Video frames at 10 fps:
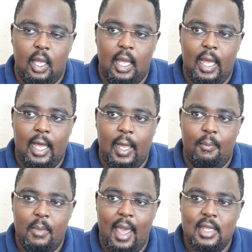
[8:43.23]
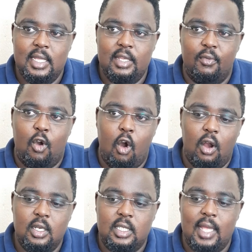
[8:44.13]
And the
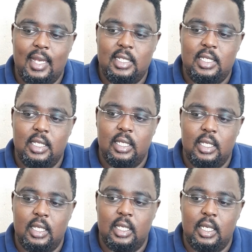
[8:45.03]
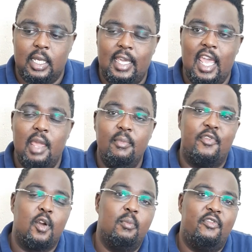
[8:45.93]
calls that came
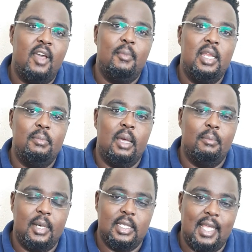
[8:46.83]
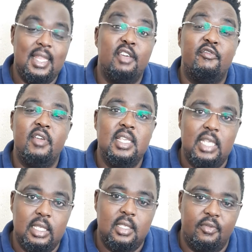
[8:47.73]
from family members and the
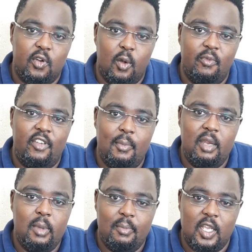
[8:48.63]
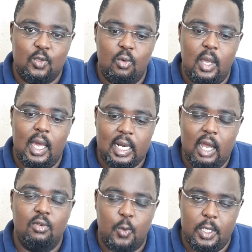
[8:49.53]
visits from family members who were
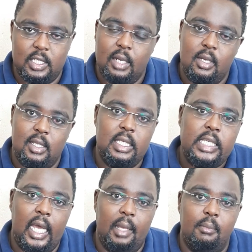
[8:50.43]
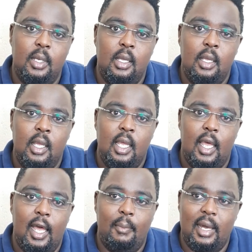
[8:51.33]
around Queenstown at that time.
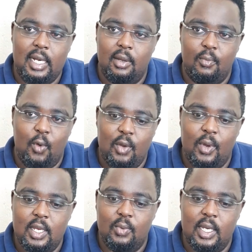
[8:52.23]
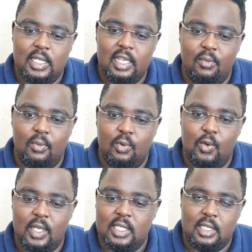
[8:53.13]
When it
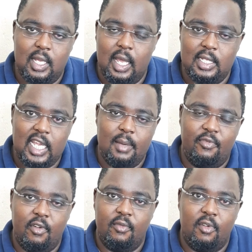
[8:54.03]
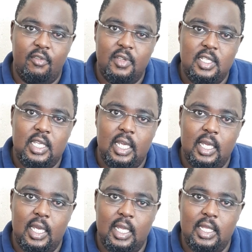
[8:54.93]
was time for
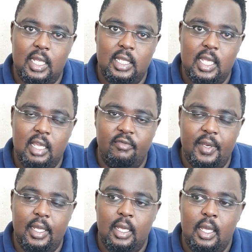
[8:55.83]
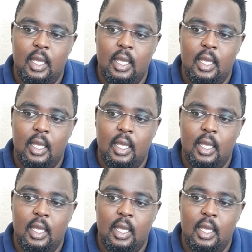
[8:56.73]
visiting in the evening,